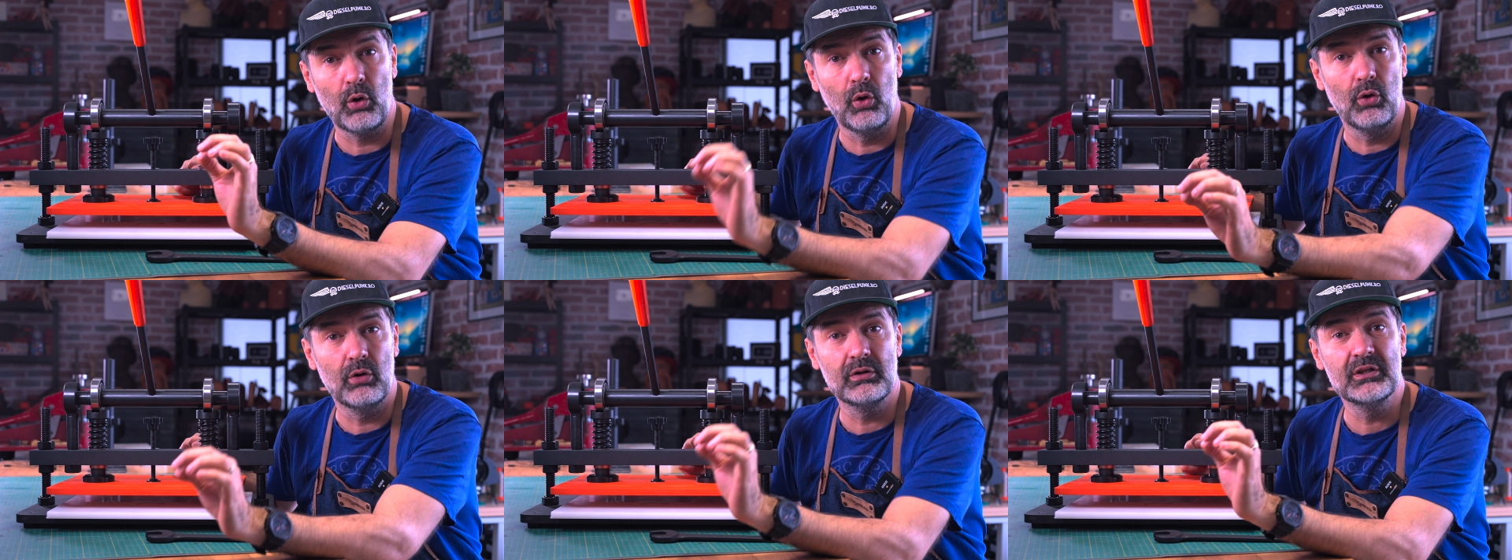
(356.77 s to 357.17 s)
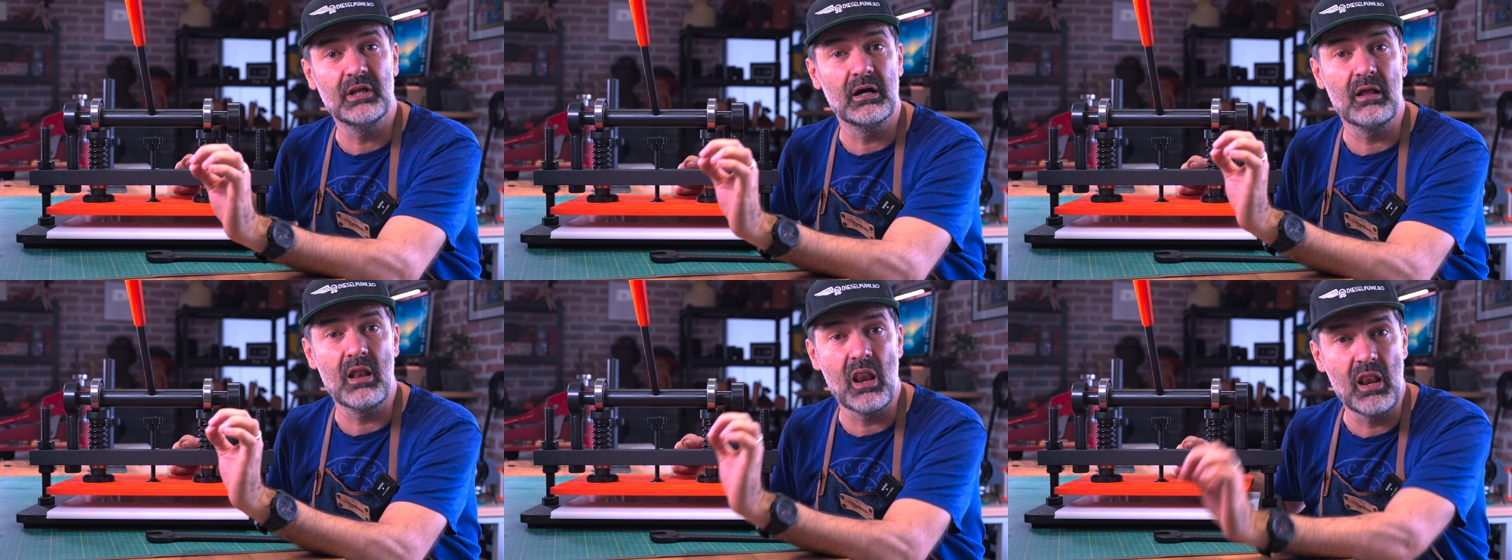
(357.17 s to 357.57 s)
on
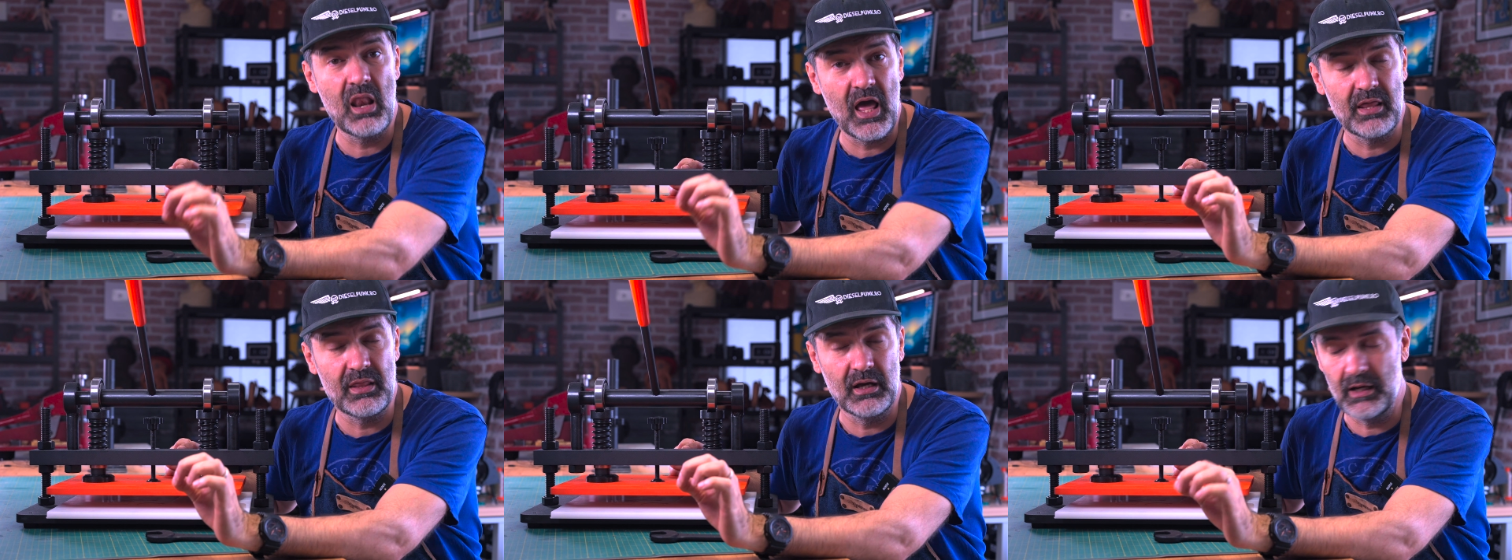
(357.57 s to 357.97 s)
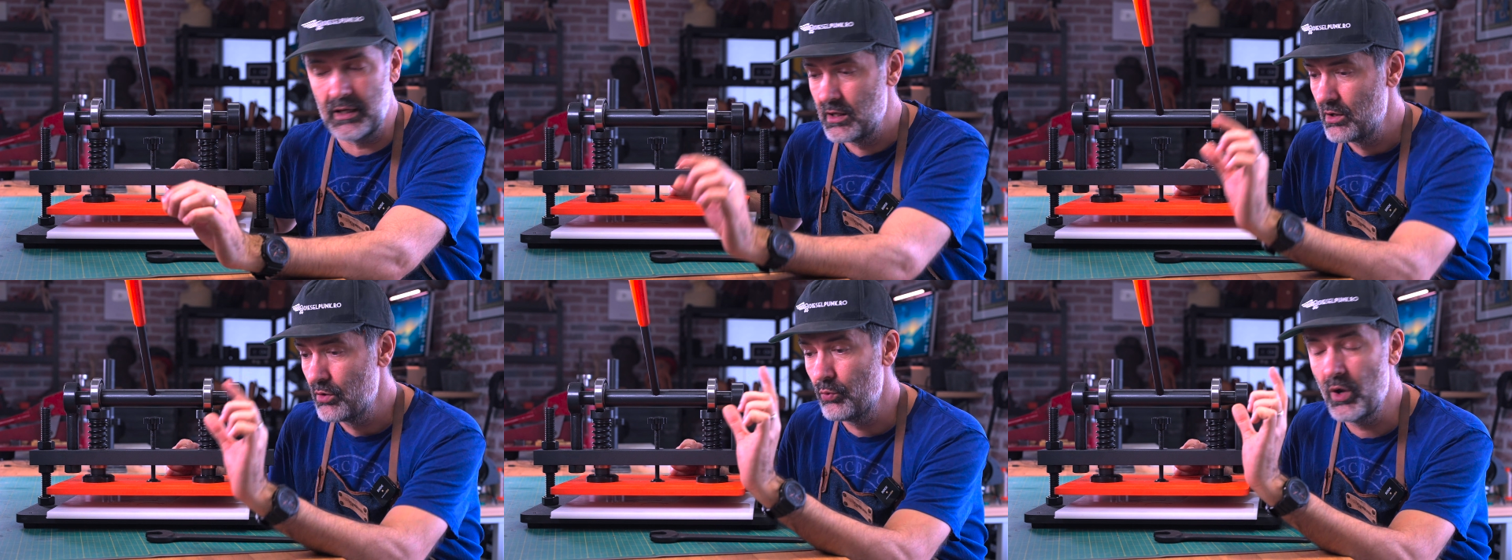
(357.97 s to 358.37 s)
the leather
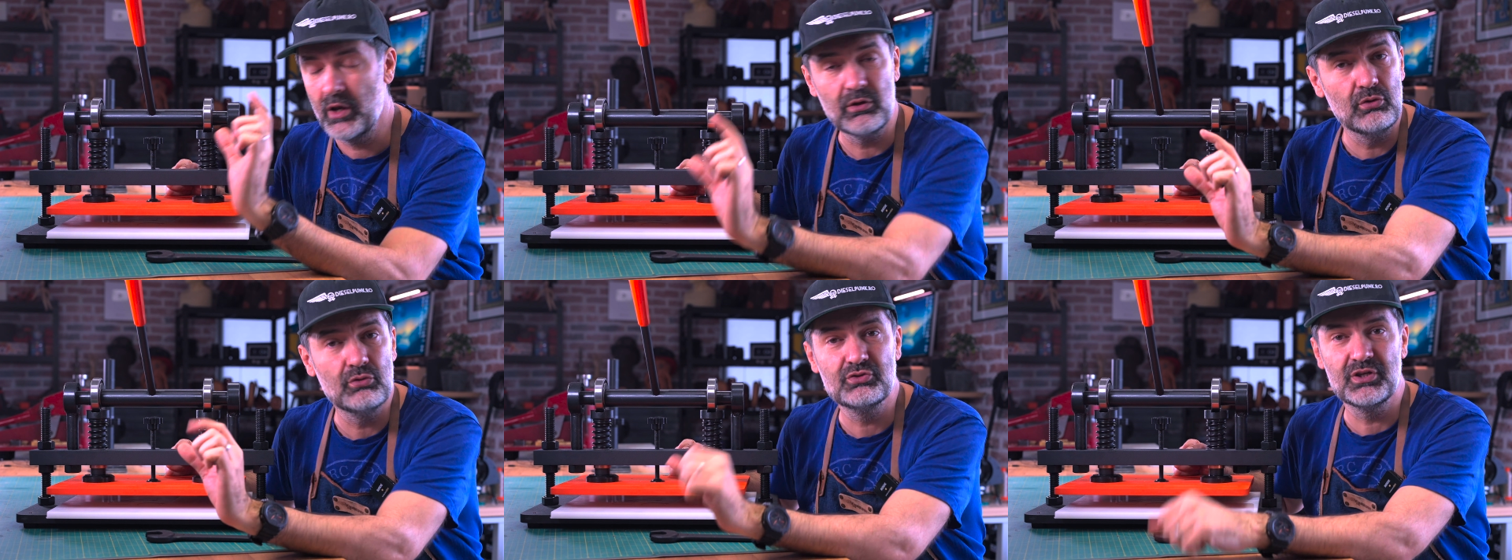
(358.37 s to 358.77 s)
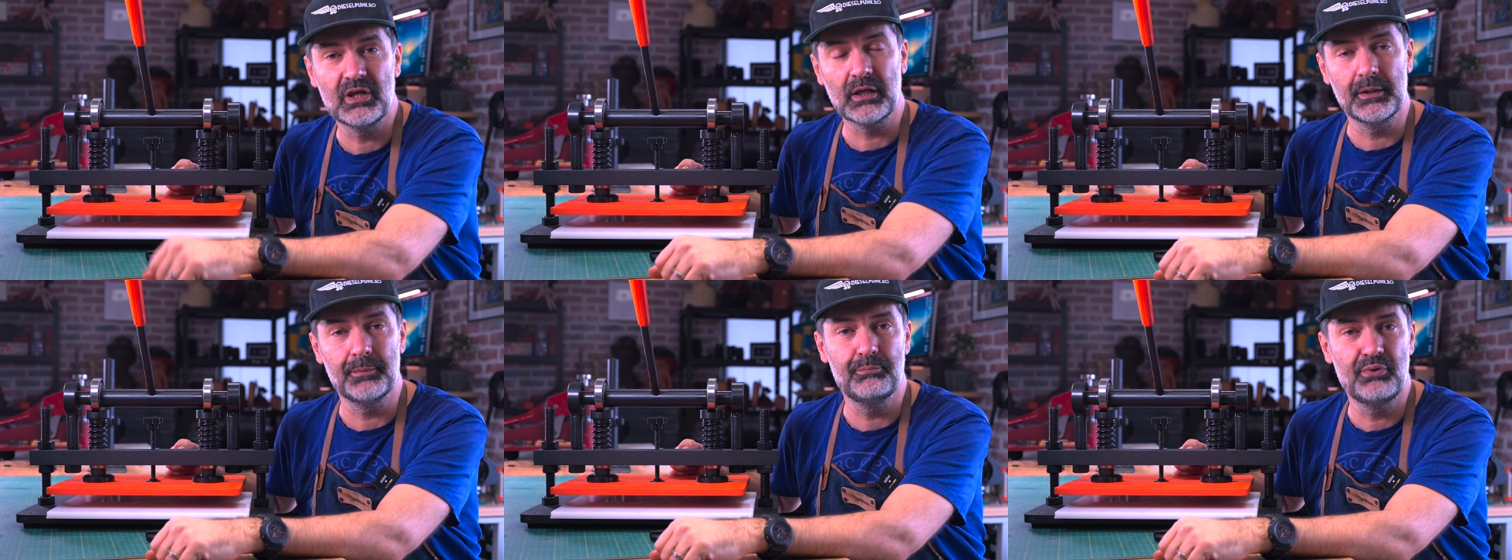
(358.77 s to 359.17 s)
when
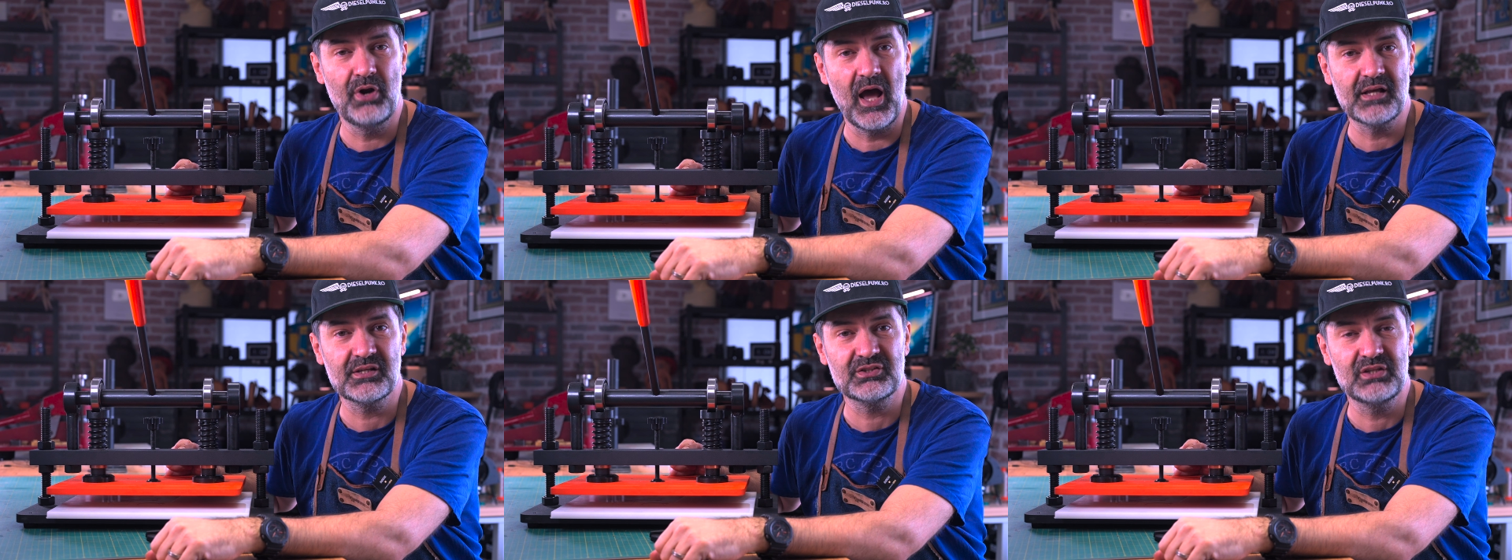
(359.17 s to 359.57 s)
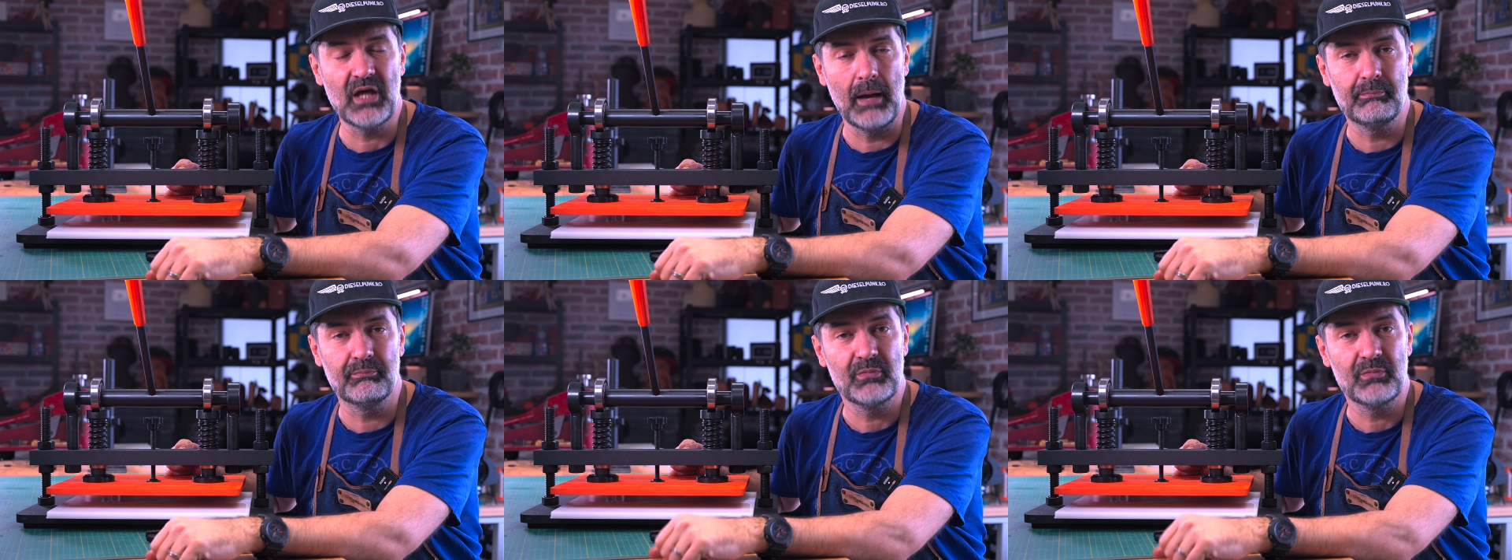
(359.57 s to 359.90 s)
using a brass stamp,